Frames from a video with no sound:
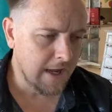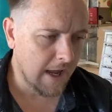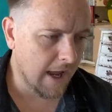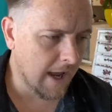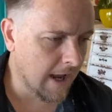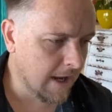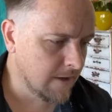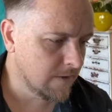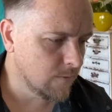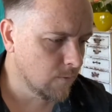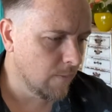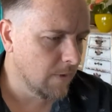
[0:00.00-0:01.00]
and
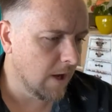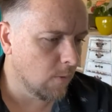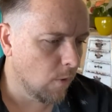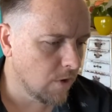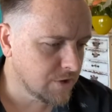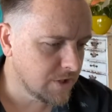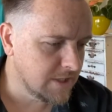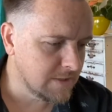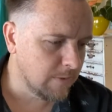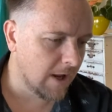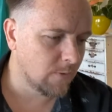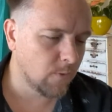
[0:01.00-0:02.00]
when we get washed in His
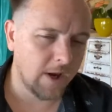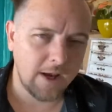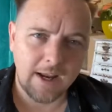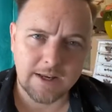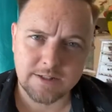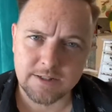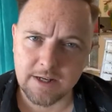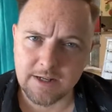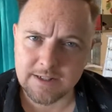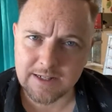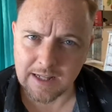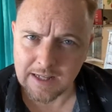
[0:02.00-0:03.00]
blood, we are now seen
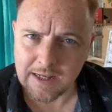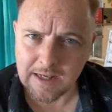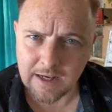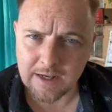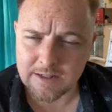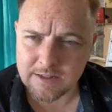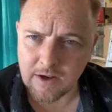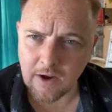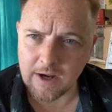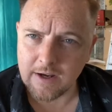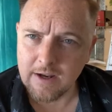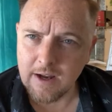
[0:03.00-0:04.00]
as clean in His
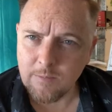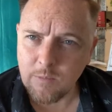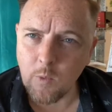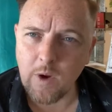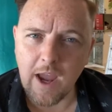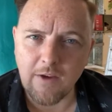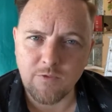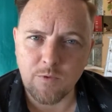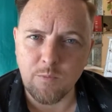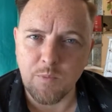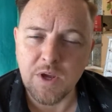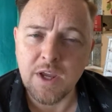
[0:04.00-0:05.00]
sight. But we have
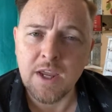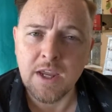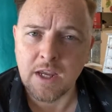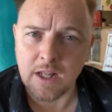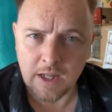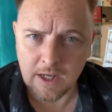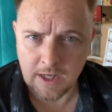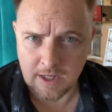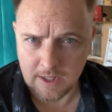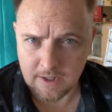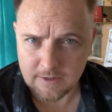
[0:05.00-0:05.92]
to be clean.